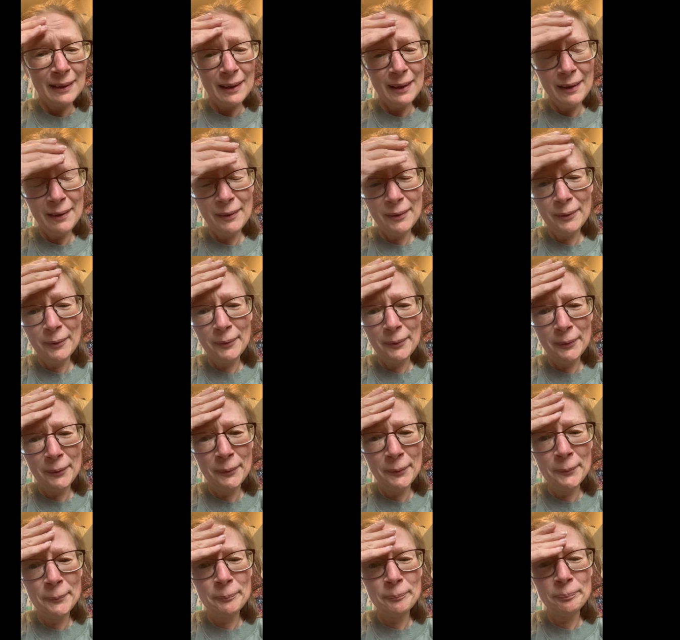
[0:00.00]

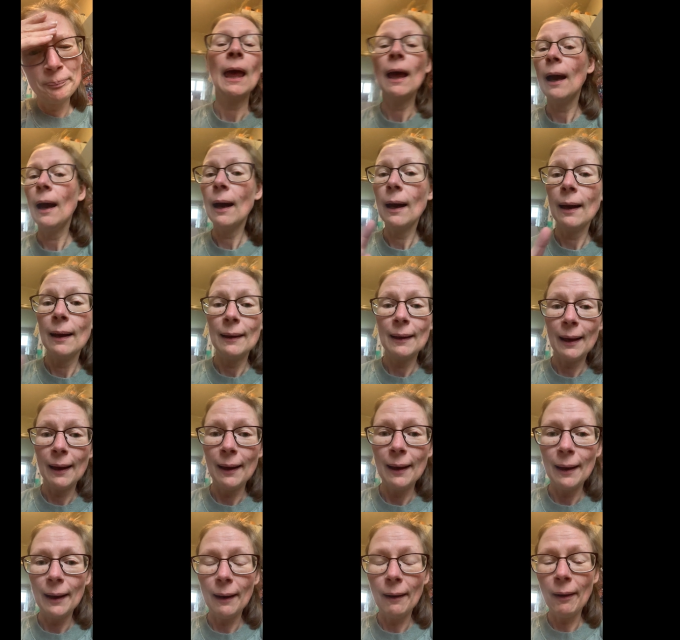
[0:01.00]
Um,
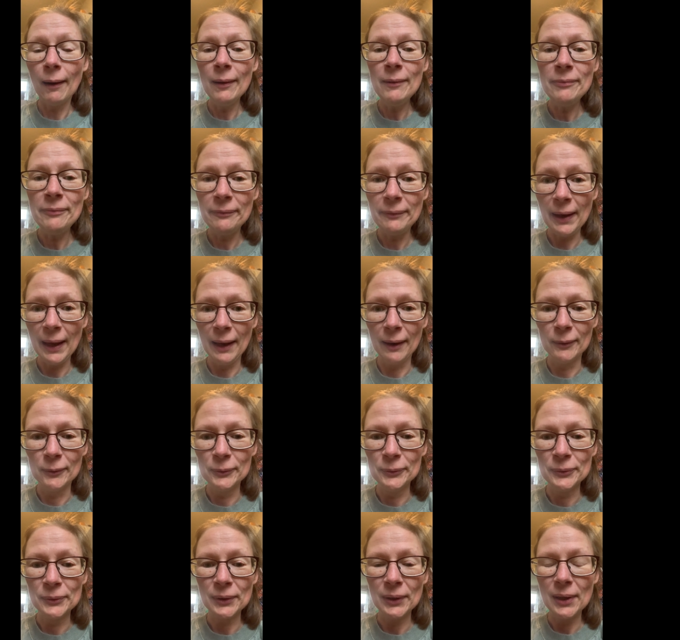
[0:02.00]
I
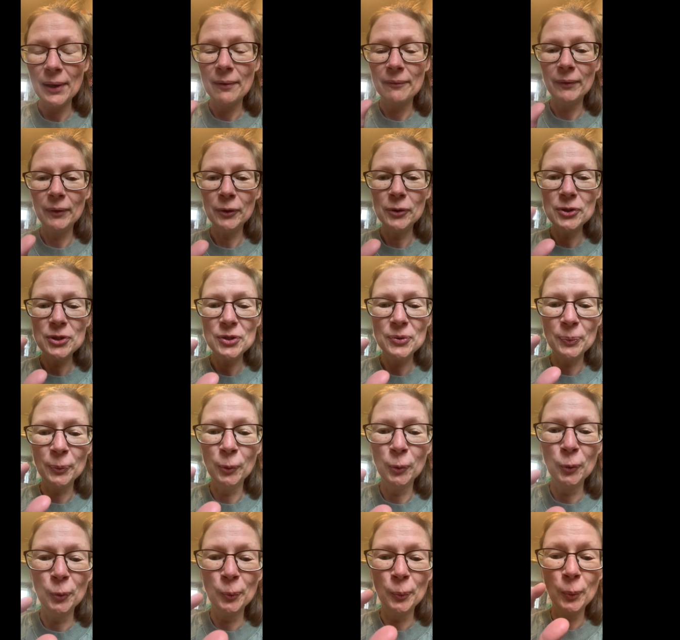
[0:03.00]
found a very
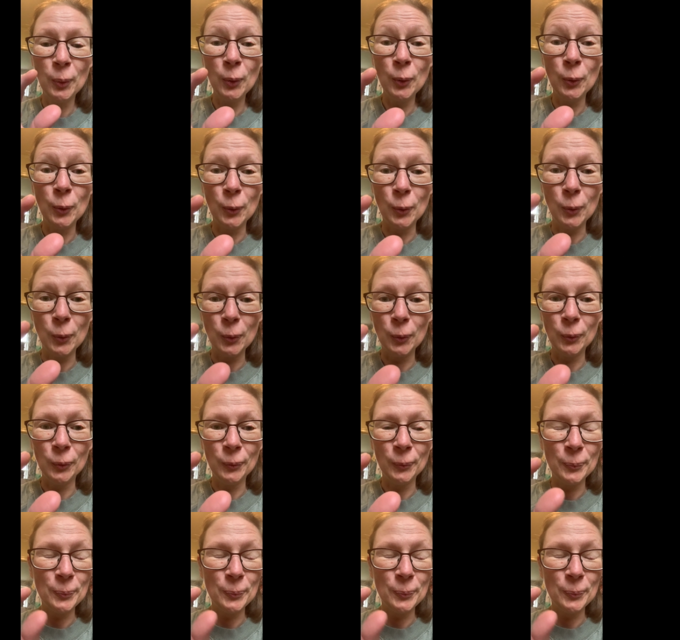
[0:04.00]
small ball